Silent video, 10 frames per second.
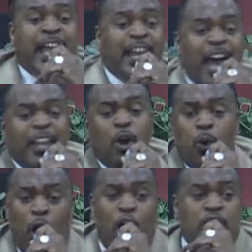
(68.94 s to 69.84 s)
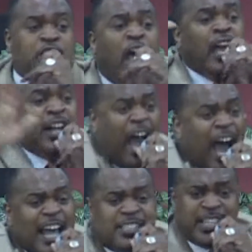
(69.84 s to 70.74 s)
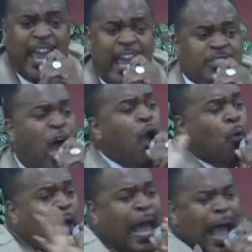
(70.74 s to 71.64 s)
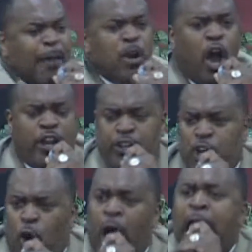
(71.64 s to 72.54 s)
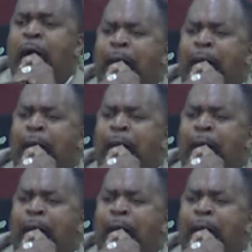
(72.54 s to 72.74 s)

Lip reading: In other words, God says, what I'm going to do,